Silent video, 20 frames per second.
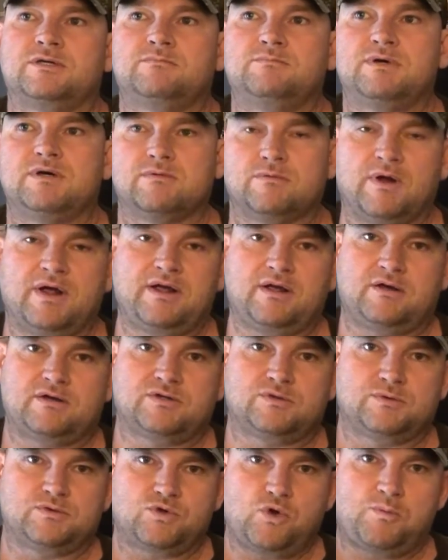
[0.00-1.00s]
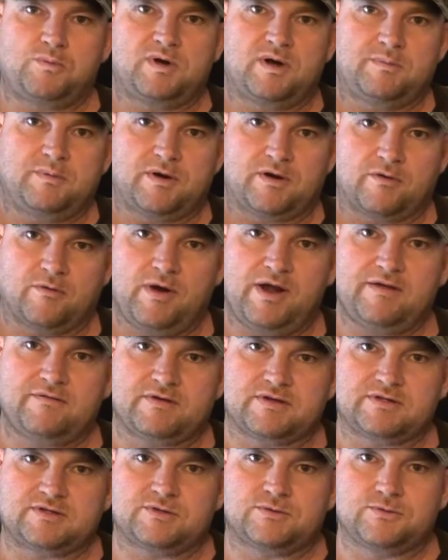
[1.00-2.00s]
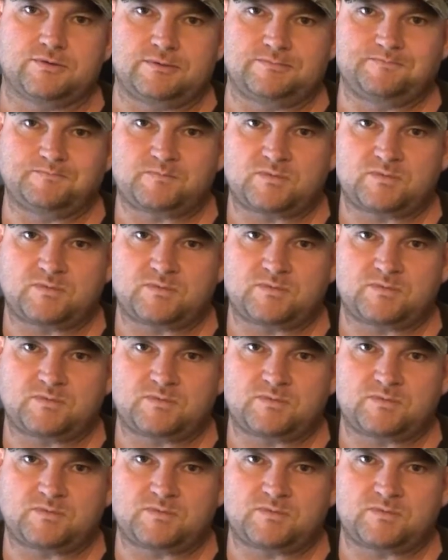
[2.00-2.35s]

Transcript: But Ray also has opened up an engraving school.